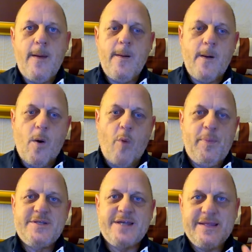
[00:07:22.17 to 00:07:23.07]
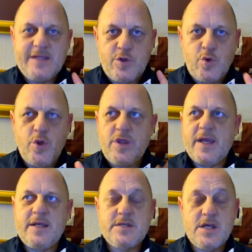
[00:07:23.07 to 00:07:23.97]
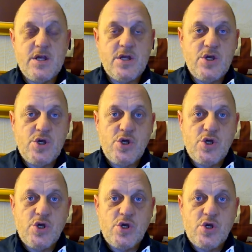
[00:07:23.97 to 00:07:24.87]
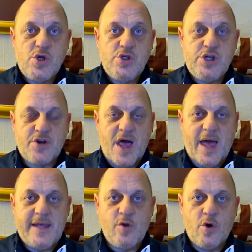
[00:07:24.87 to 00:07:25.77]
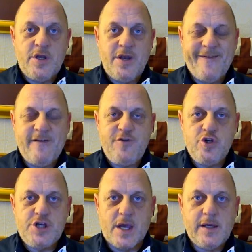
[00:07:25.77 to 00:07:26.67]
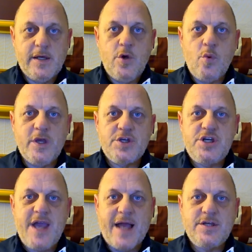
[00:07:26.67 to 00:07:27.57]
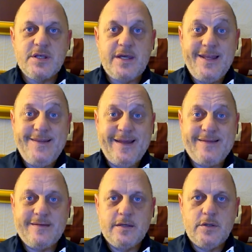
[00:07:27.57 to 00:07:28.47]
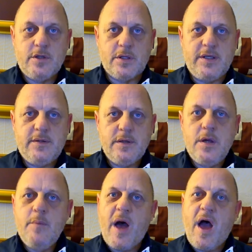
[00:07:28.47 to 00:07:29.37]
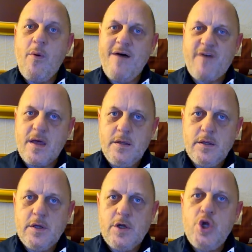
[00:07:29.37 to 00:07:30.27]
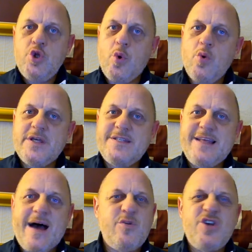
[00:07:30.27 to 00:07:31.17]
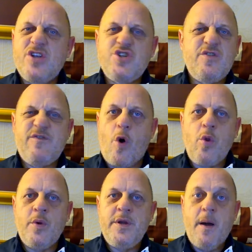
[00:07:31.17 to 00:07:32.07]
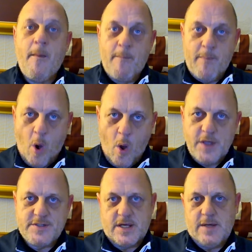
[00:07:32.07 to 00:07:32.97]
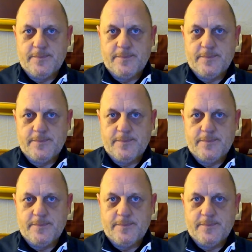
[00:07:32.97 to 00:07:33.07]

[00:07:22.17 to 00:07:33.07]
opposite to two things she relied on in the future, where she actually did delete, but however, told us that was her just following policy.